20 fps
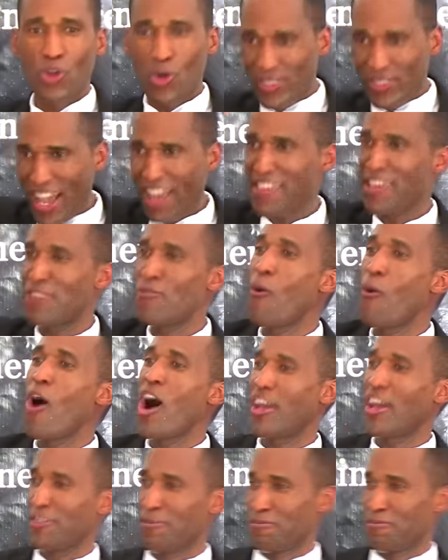
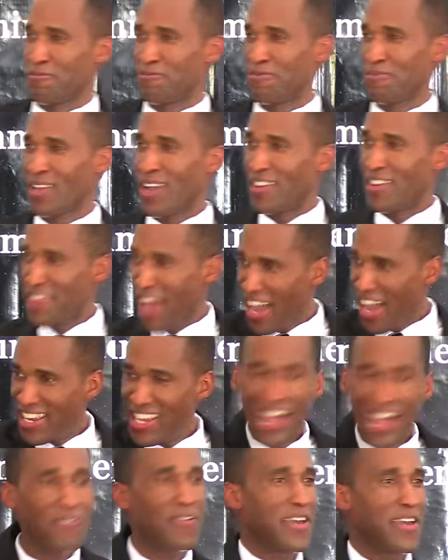2001.
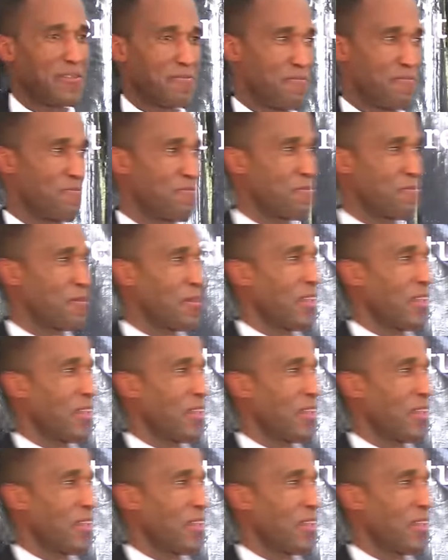9-11.